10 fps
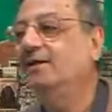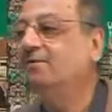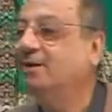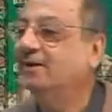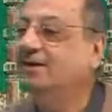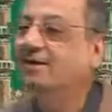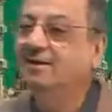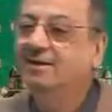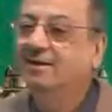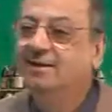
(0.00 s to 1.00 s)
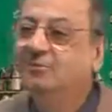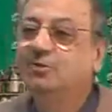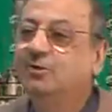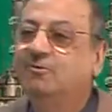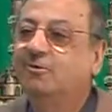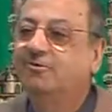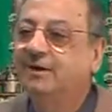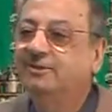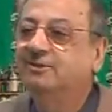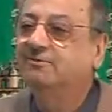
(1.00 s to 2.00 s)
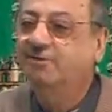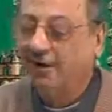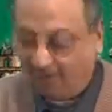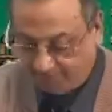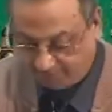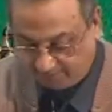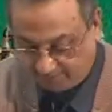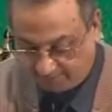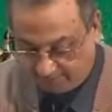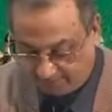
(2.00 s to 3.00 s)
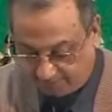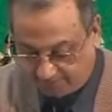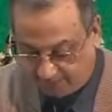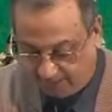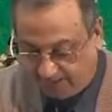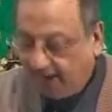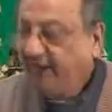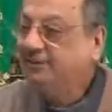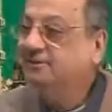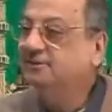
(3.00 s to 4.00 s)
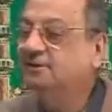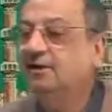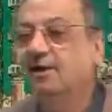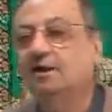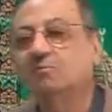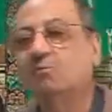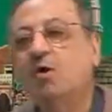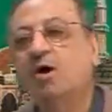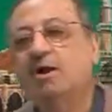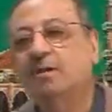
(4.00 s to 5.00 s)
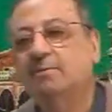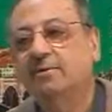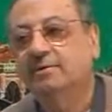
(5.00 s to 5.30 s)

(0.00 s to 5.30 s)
many beautiful ways. It will help you, brother. Ayyin al-mu'arab.